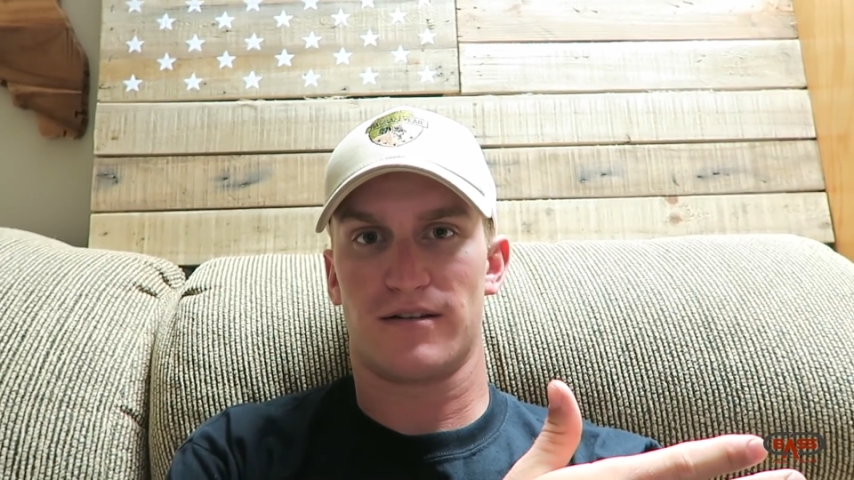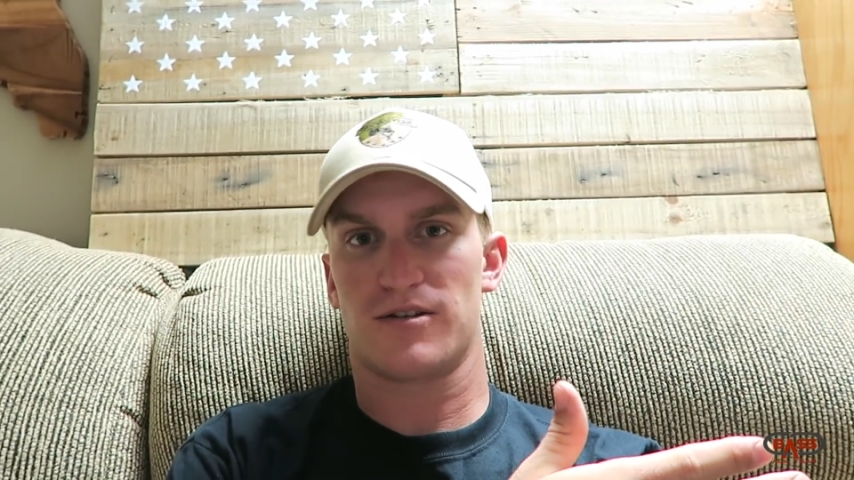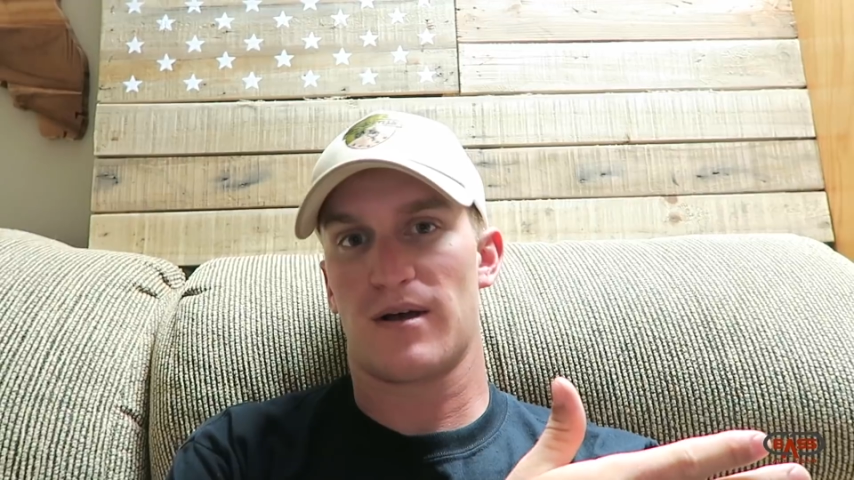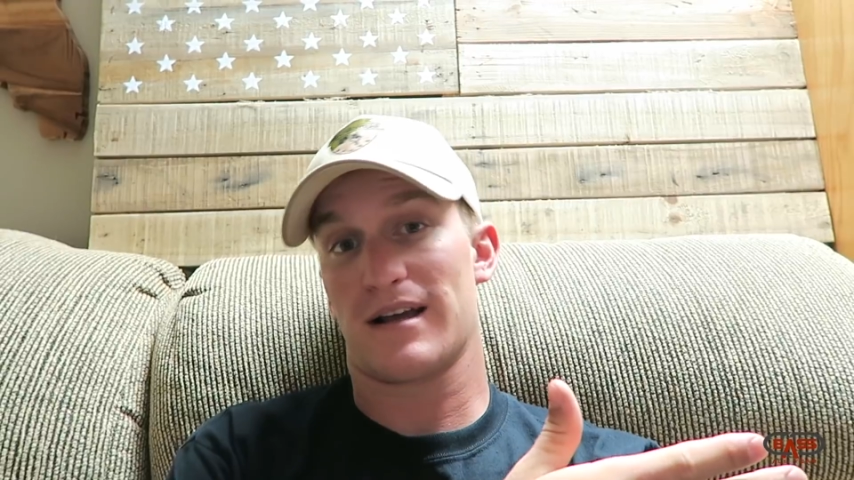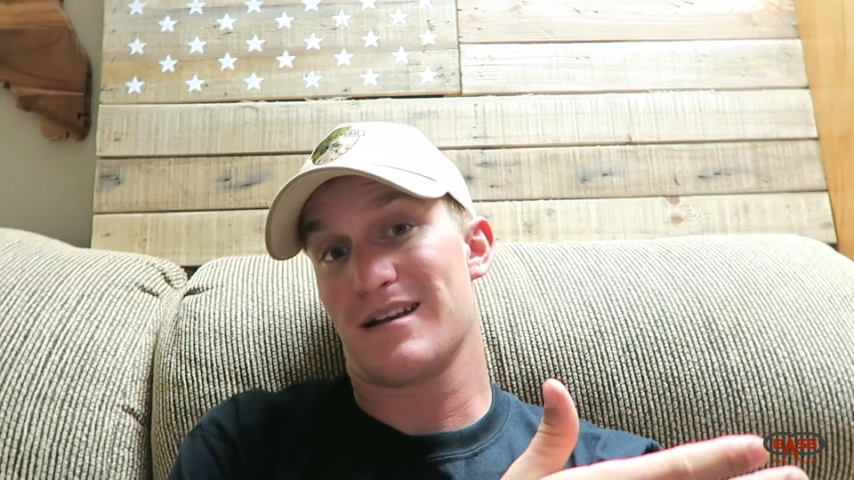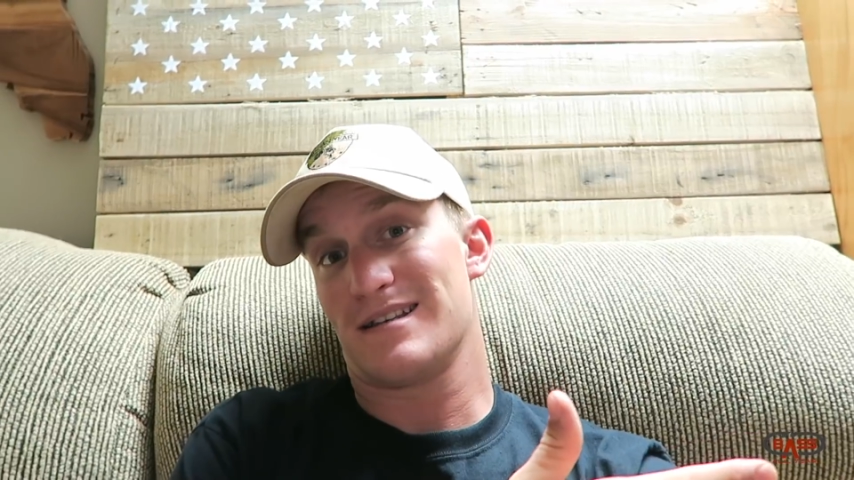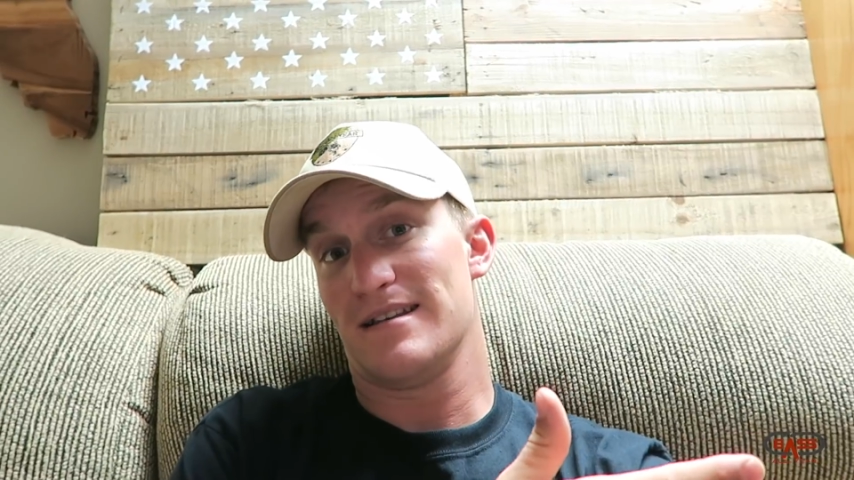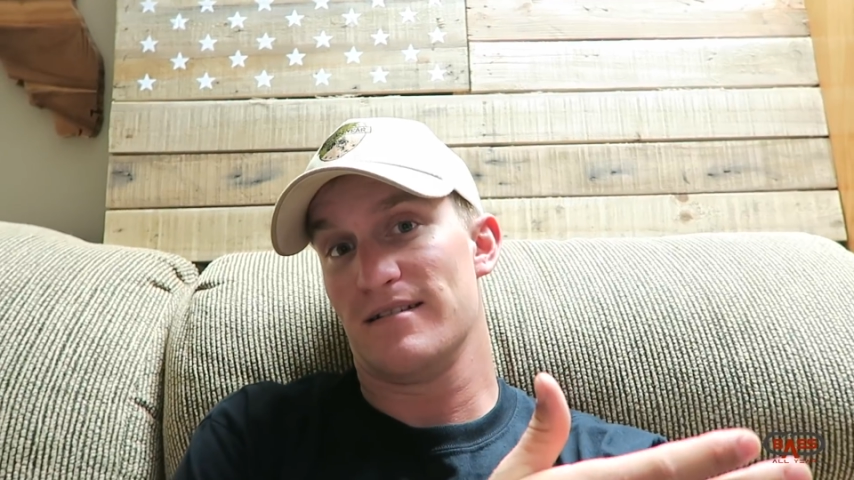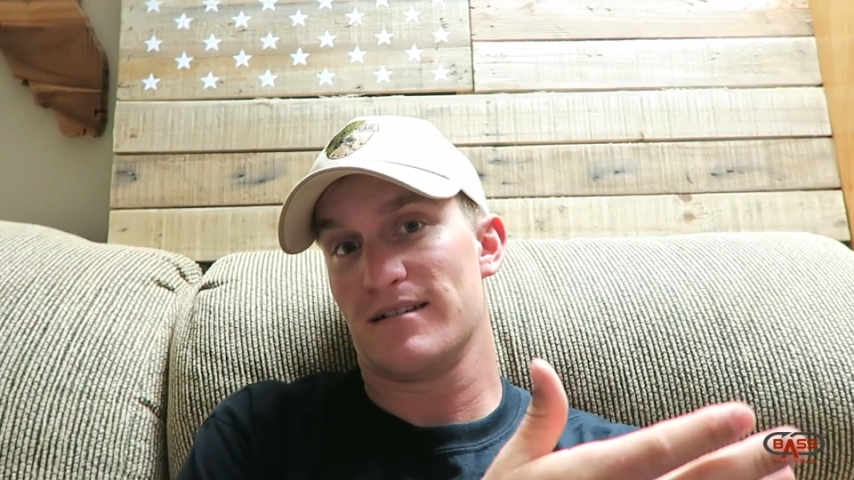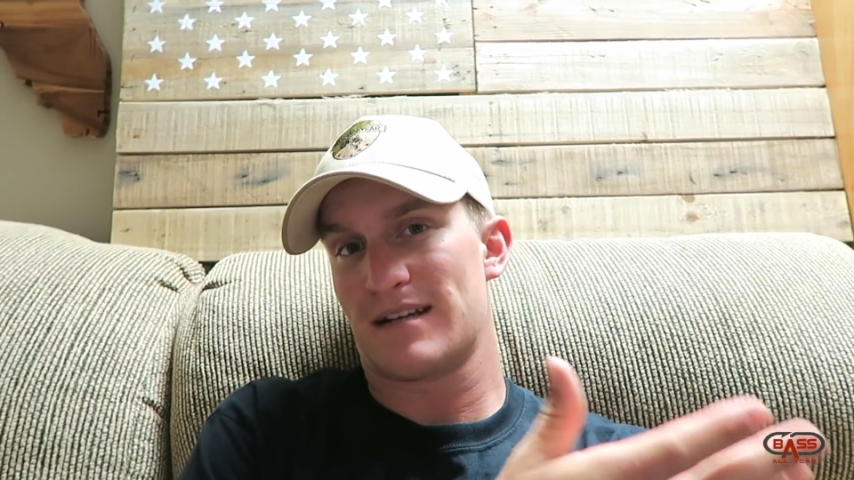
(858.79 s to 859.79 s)
so I can
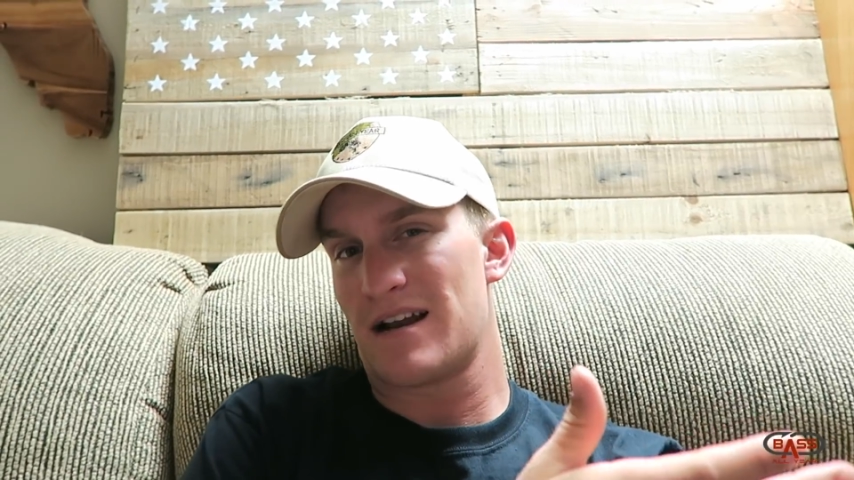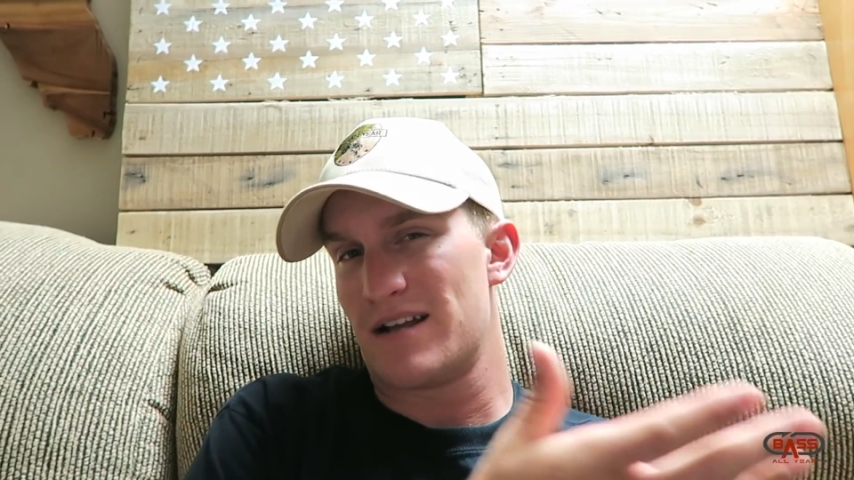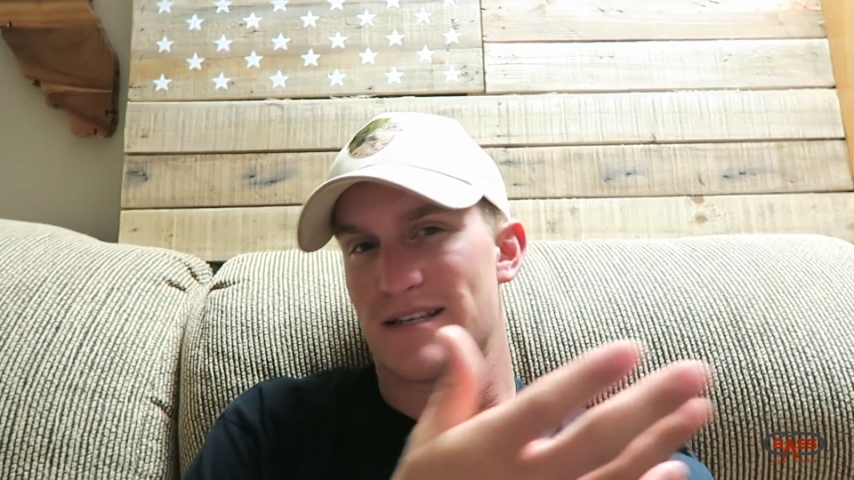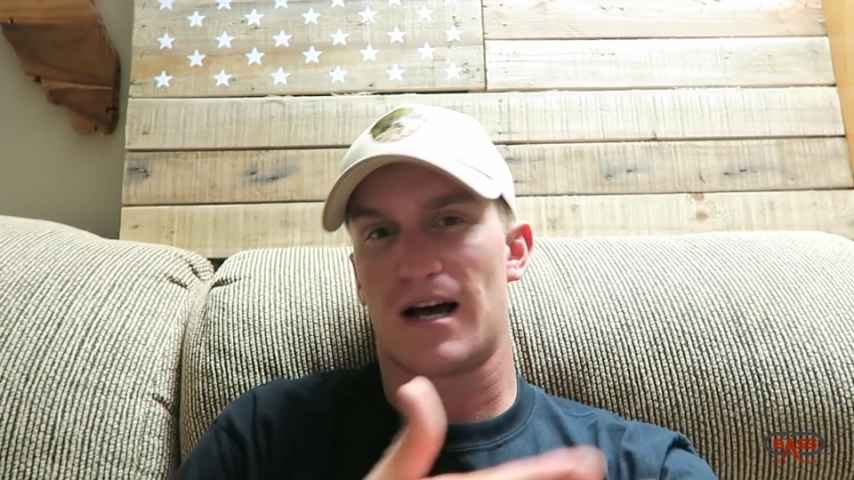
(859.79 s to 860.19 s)
kind of